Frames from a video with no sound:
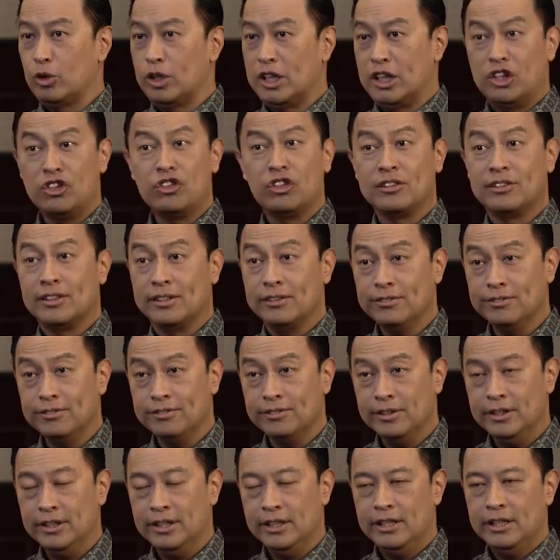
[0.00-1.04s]
Road Initiative,
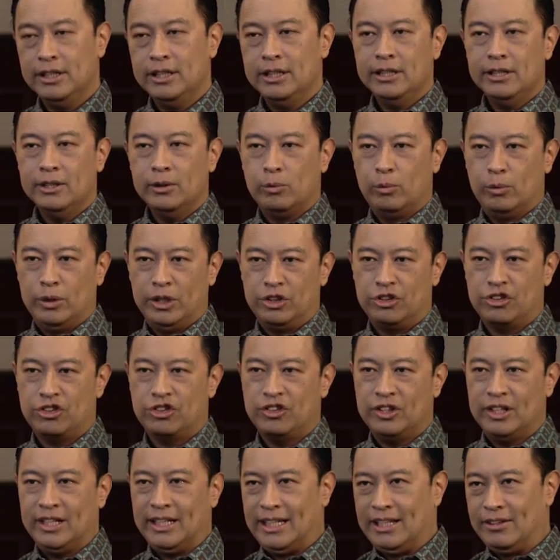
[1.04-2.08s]

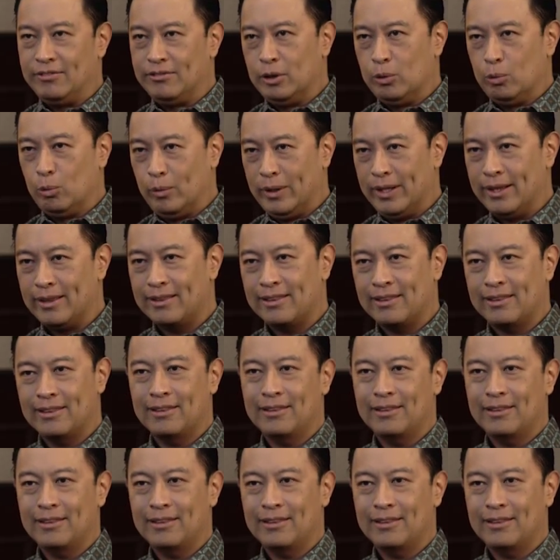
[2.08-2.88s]
which even with